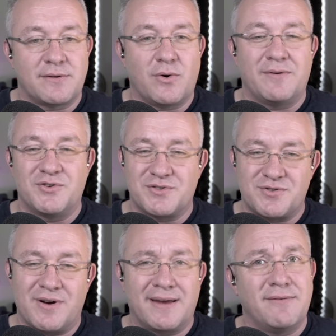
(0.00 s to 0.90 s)
I thought I'd just
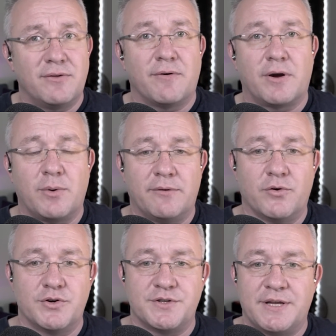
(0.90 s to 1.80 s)
try and give you the very quick
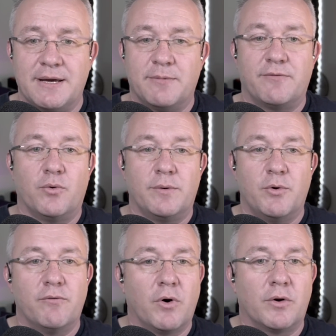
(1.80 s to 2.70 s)
version here before we
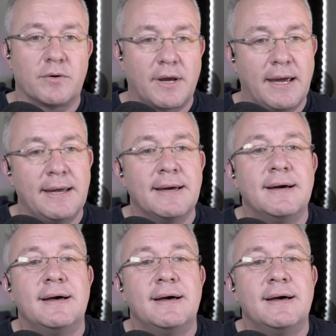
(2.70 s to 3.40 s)
move on, okay?